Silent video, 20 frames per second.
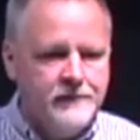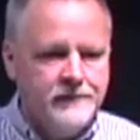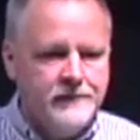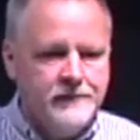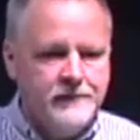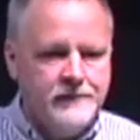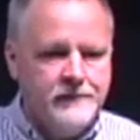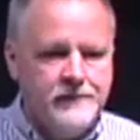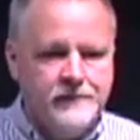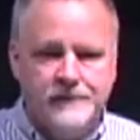
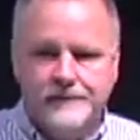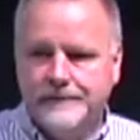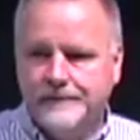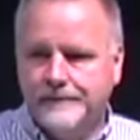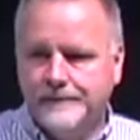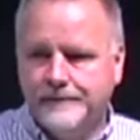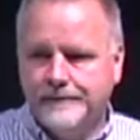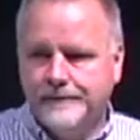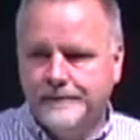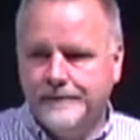
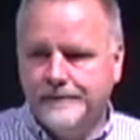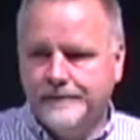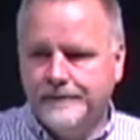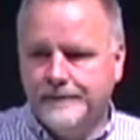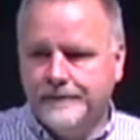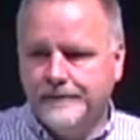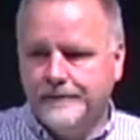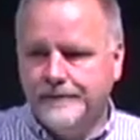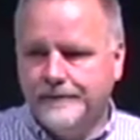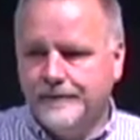
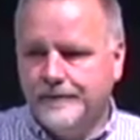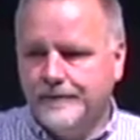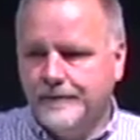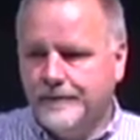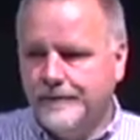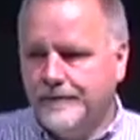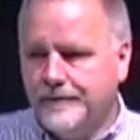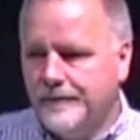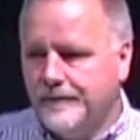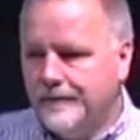
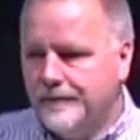Nothing is said.